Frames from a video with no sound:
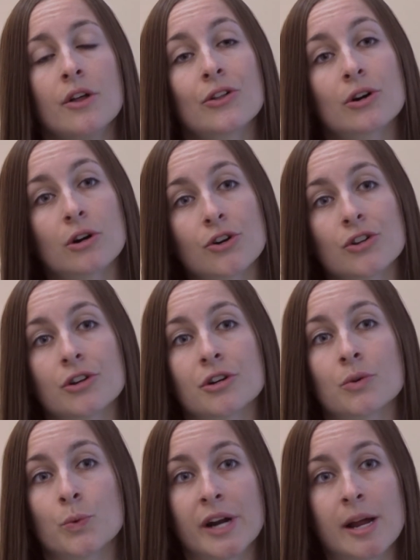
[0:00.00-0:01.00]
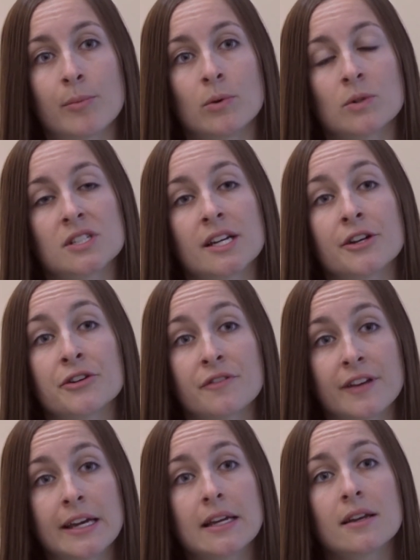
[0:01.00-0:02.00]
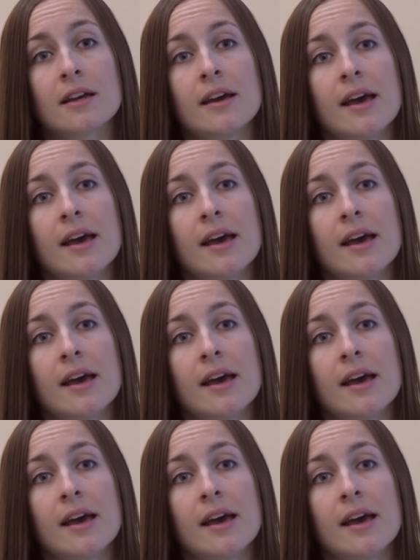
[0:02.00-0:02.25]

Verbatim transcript: the earlier we're able to intervene.